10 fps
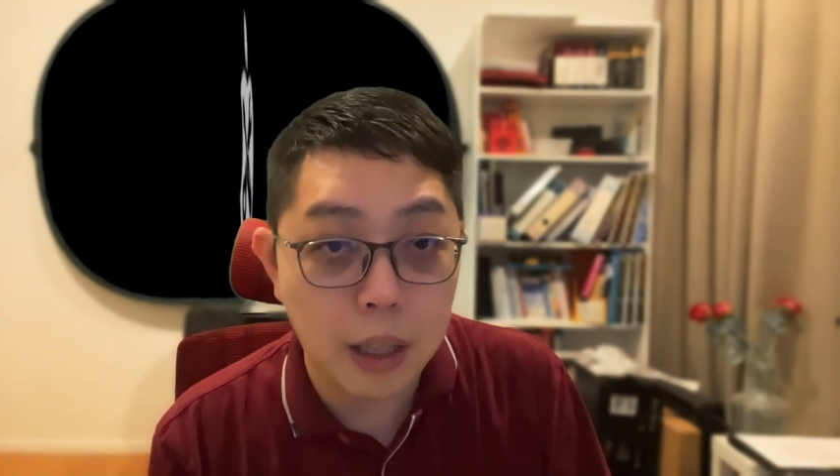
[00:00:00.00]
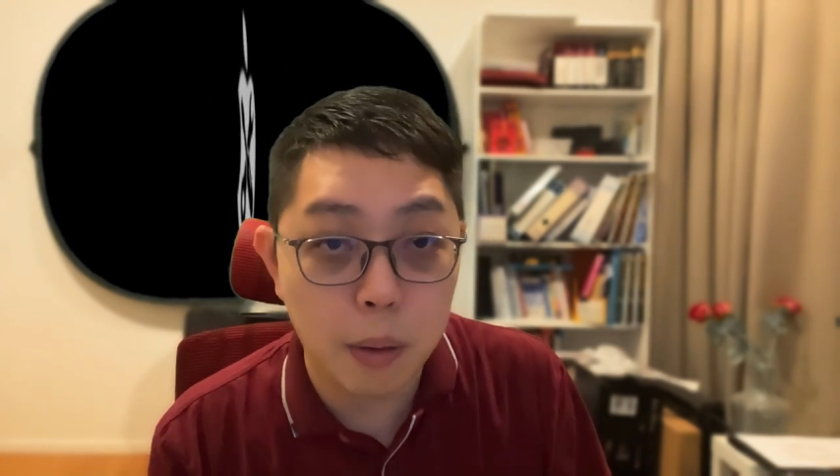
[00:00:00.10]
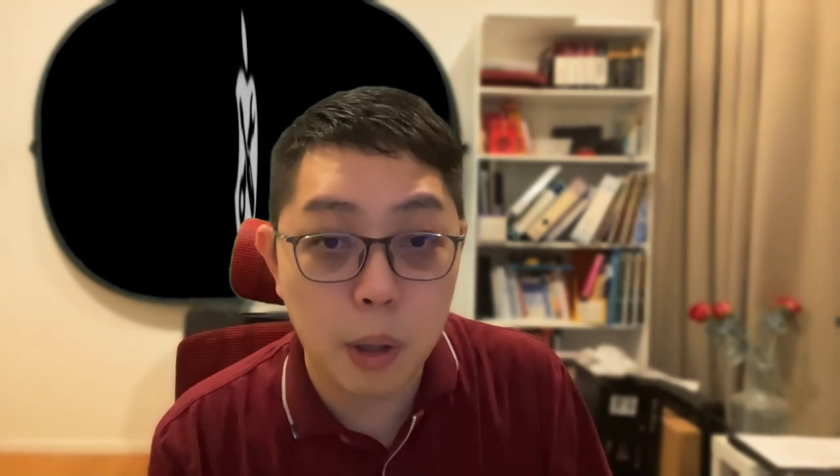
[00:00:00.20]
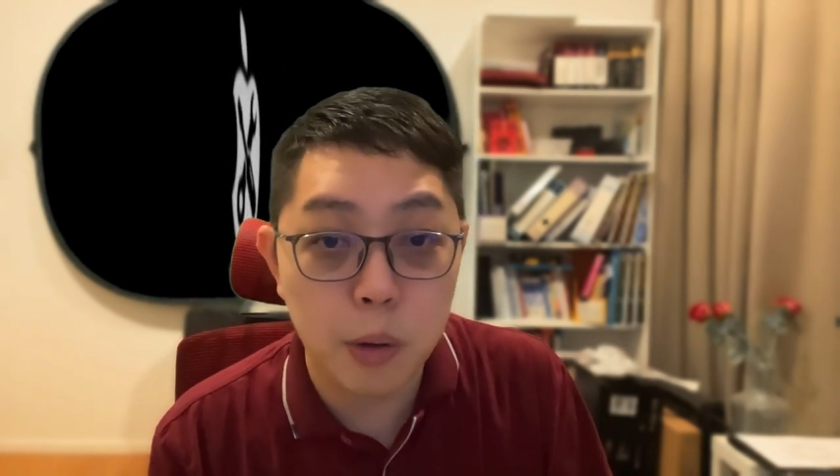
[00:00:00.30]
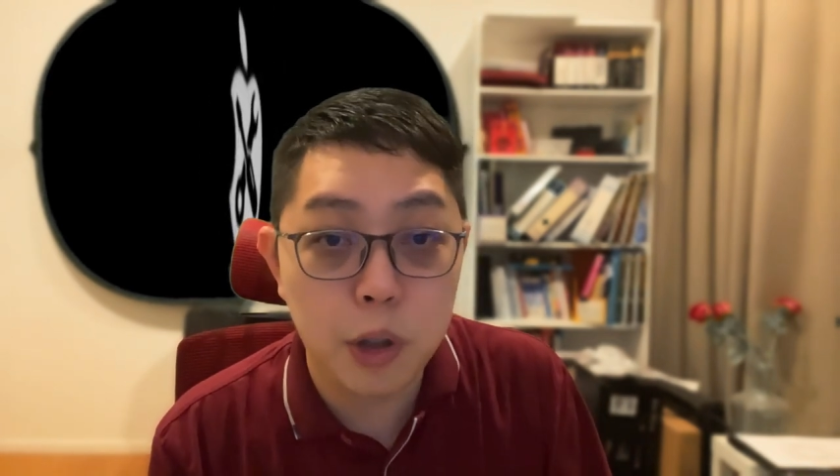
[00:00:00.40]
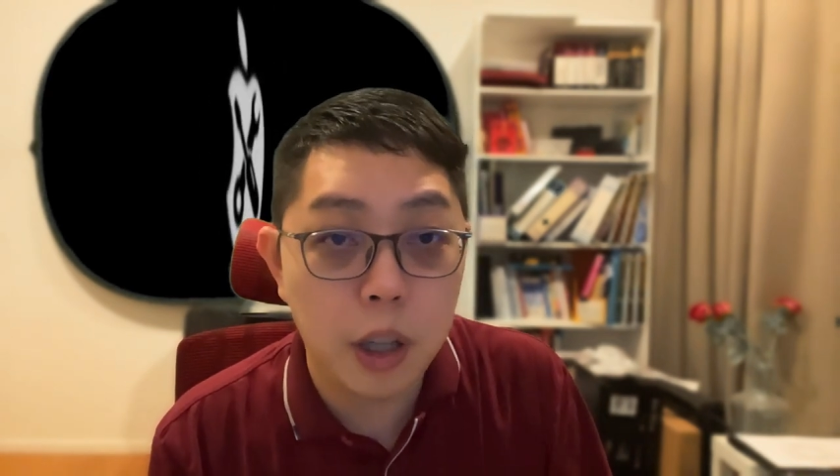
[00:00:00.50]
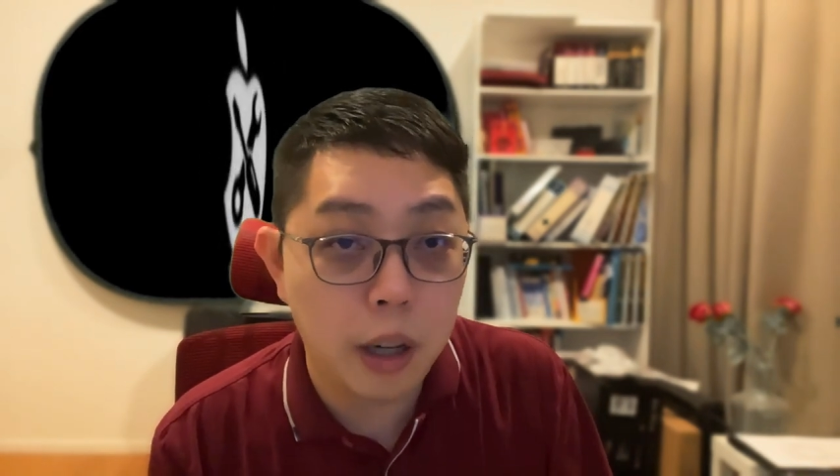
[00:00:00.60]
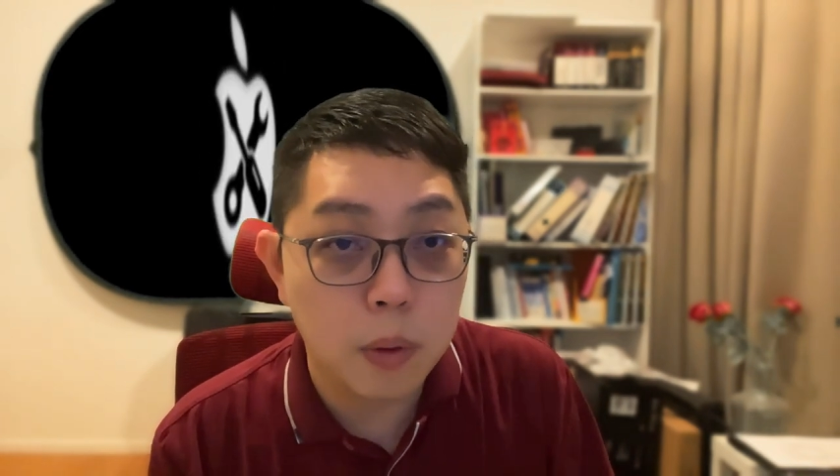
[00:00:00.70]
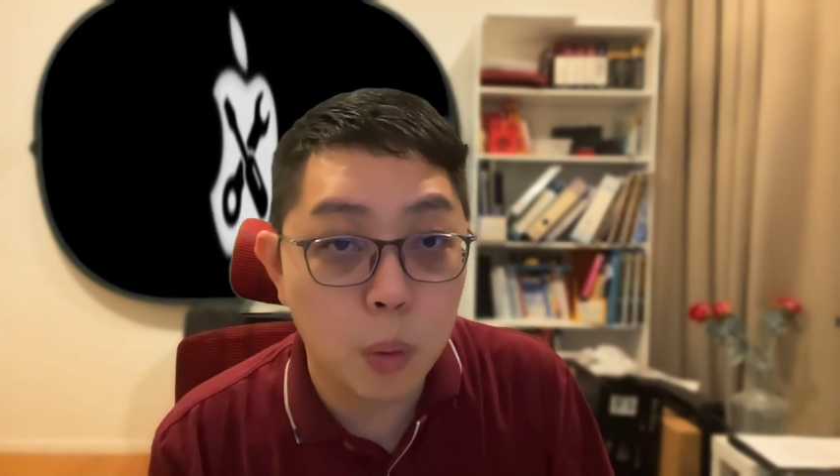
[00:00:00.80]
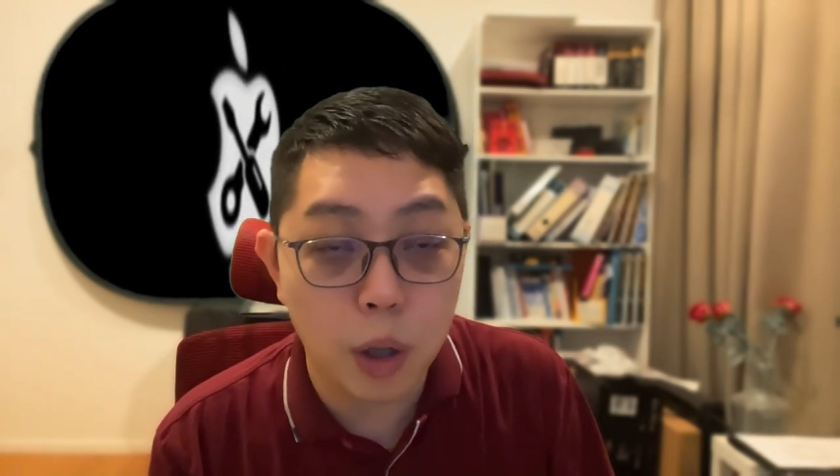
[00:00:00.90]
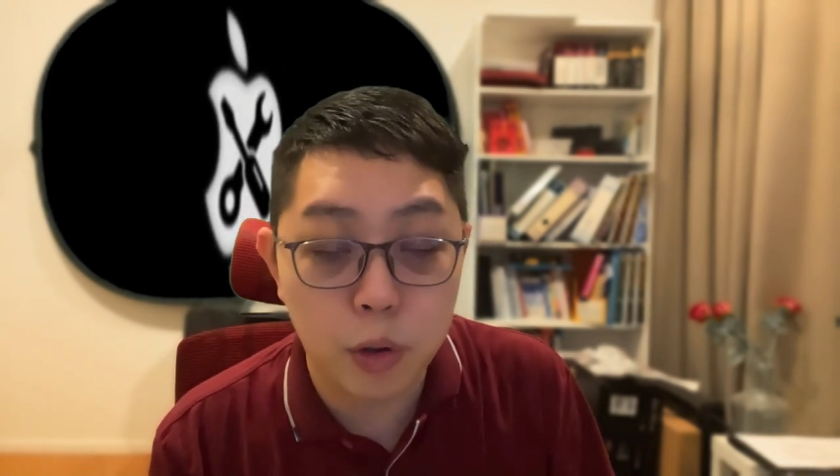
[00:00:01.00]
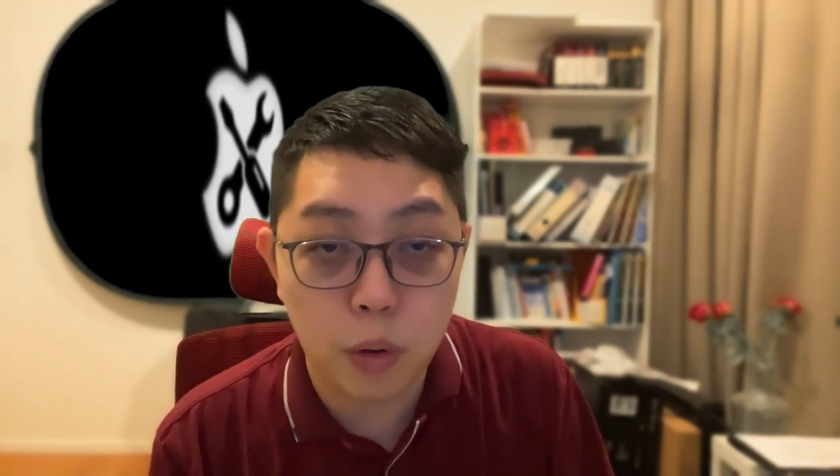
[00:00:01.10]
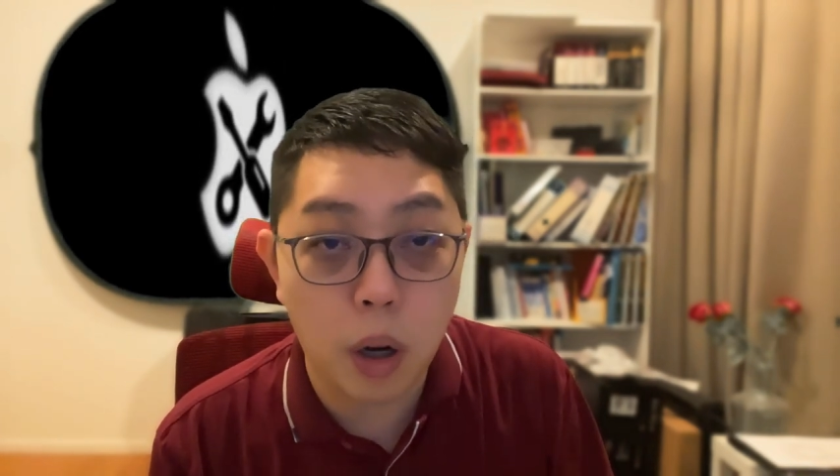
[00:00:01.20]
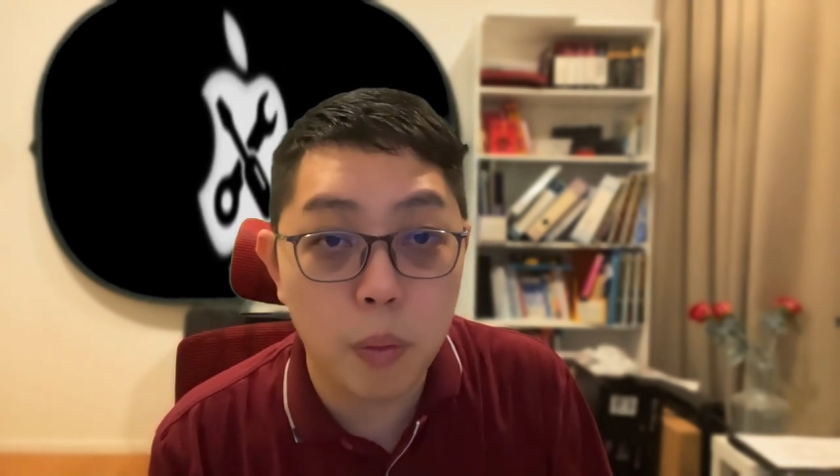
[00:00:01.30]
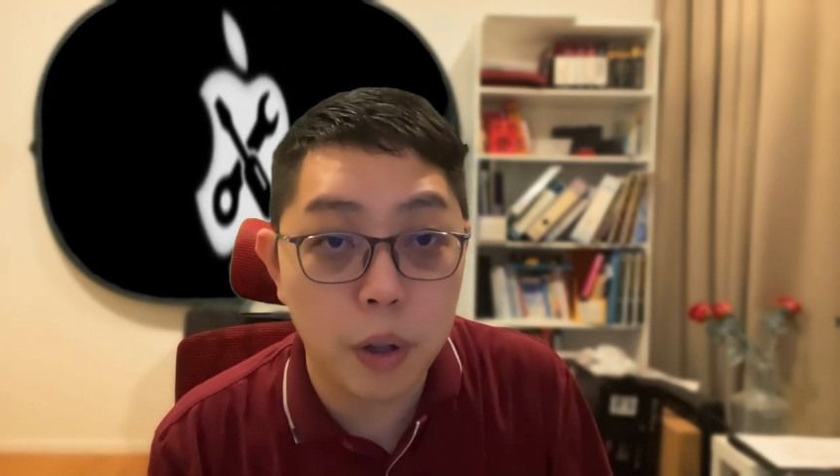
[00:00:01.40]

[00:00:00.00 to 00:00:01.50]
they will check what's wrong